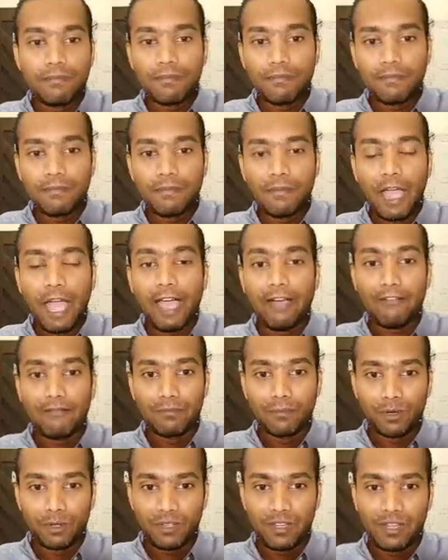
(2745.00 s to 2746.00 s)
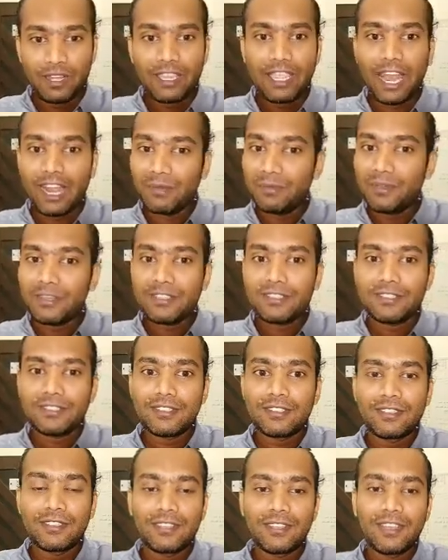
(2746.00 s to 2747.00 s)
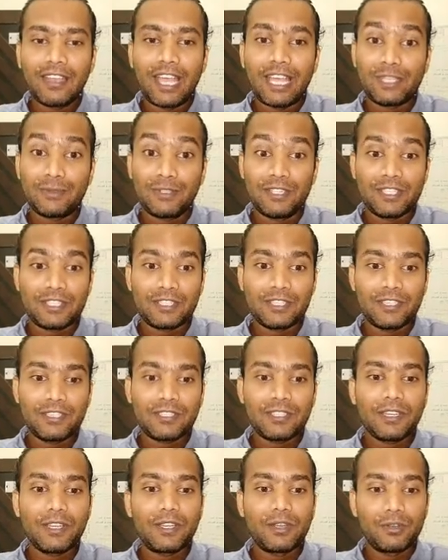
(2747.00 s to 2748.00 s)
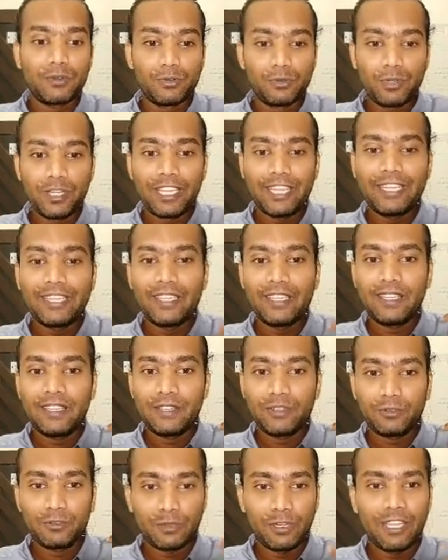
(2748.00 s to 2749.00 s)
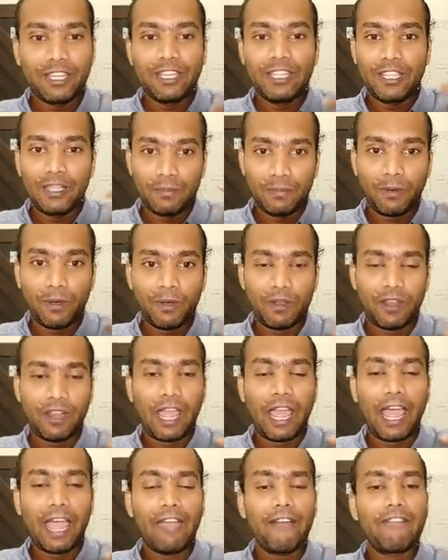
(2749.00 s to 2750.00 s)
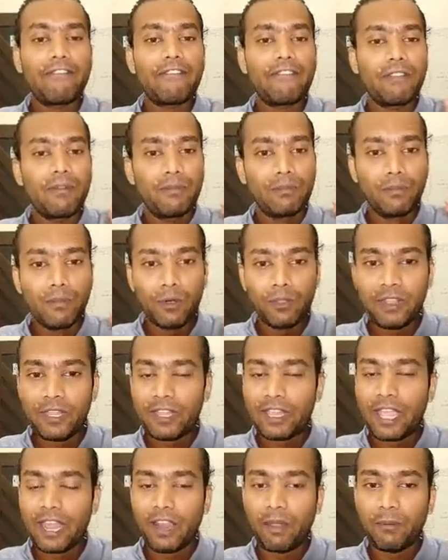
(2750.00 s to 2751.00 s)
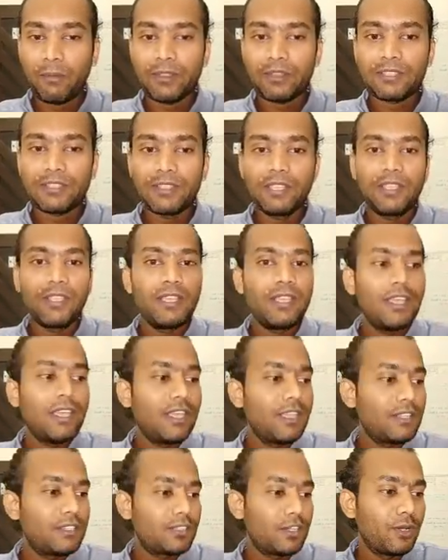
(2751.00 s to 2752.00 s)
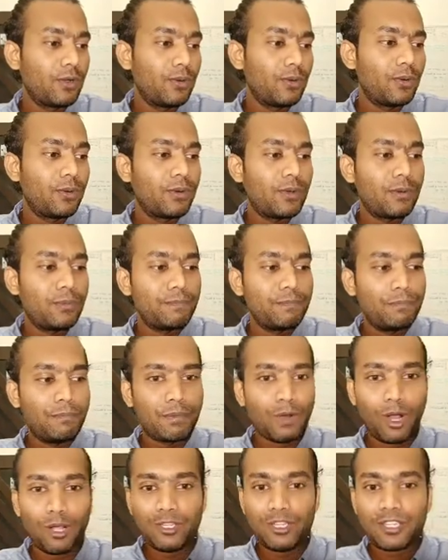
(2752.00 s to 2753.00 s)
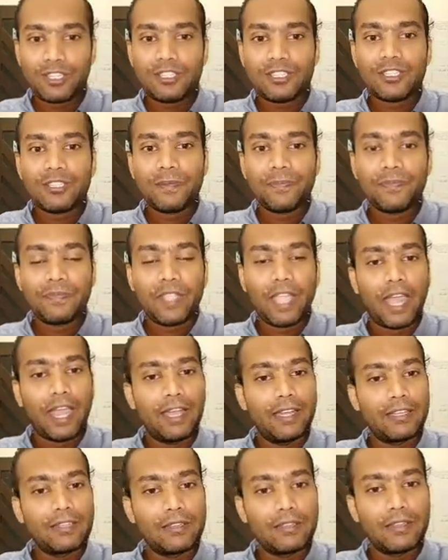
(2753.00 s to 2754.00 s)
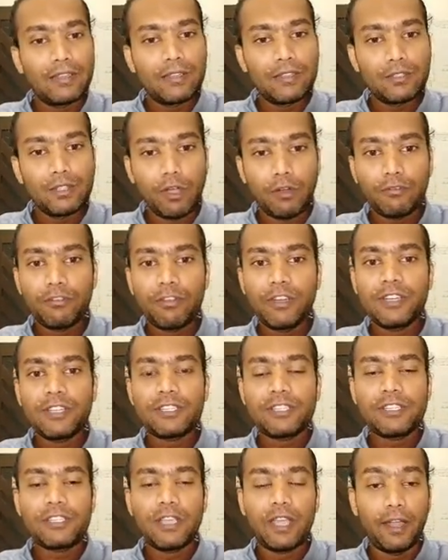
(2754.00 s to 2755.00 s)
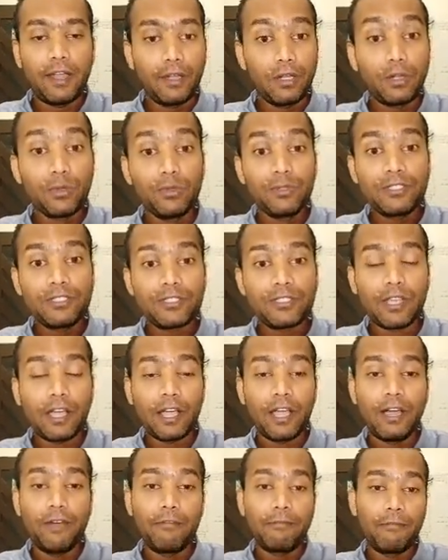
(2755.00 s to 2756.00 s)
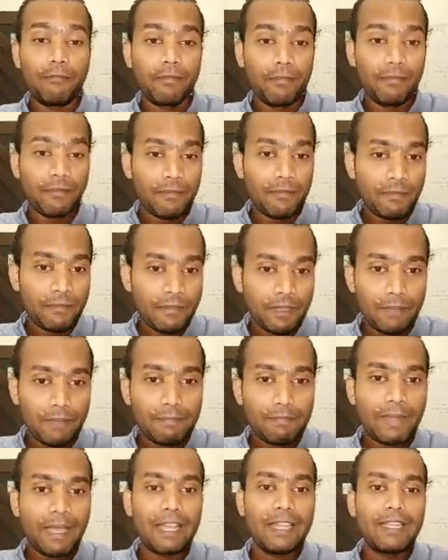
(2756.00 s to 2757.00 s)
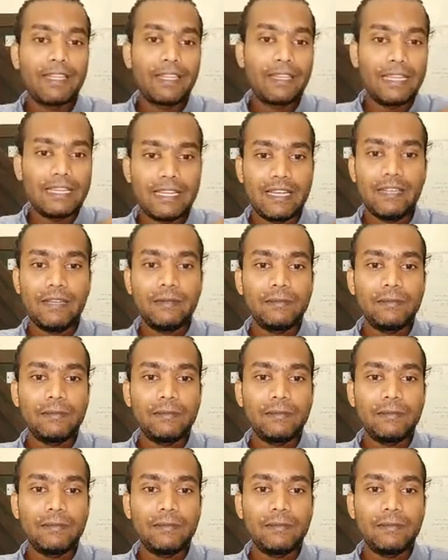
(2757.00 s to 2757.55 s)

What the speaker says: have more than academics, as we discussed. Really important. Have more than academics. So projects and softwares and tools are compellingly needed.